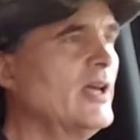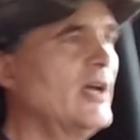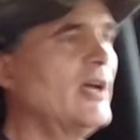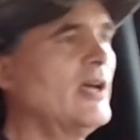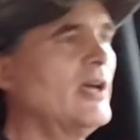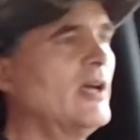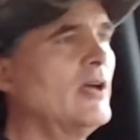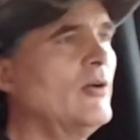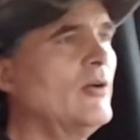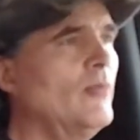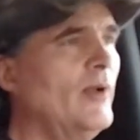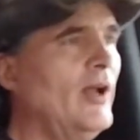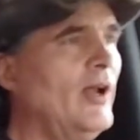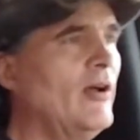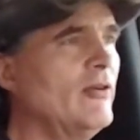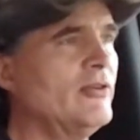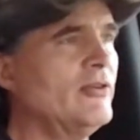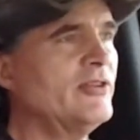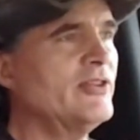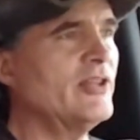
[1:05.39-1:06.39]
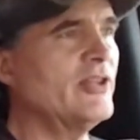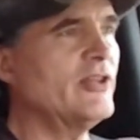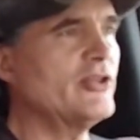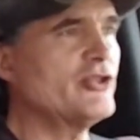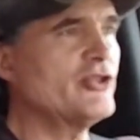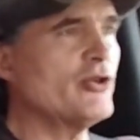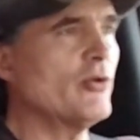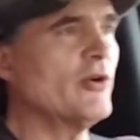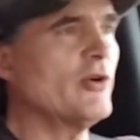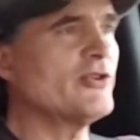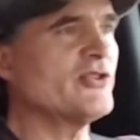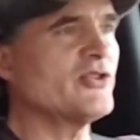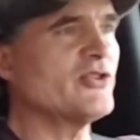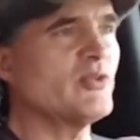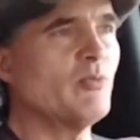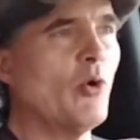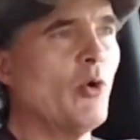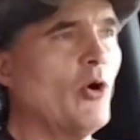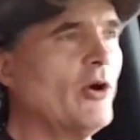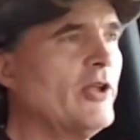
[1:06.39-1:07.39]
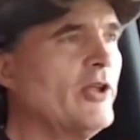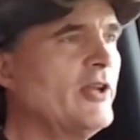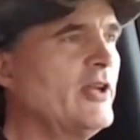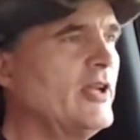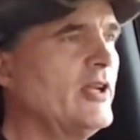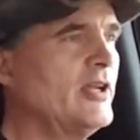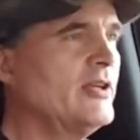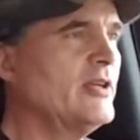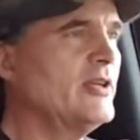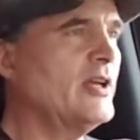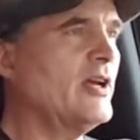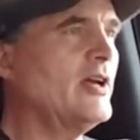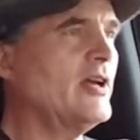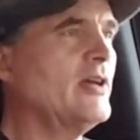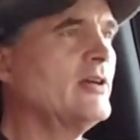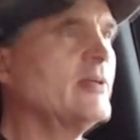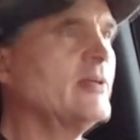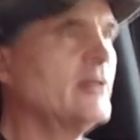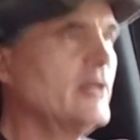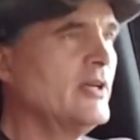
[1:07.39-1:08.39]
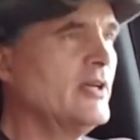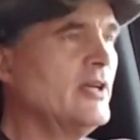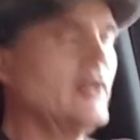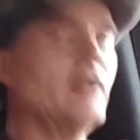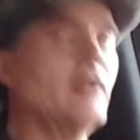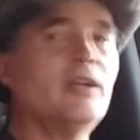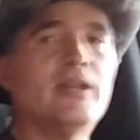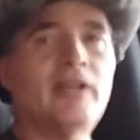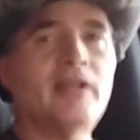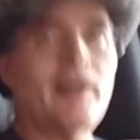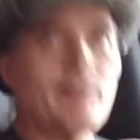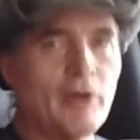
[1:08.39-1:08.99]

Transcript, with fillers: Uh, went out and did the chores this morning and uh,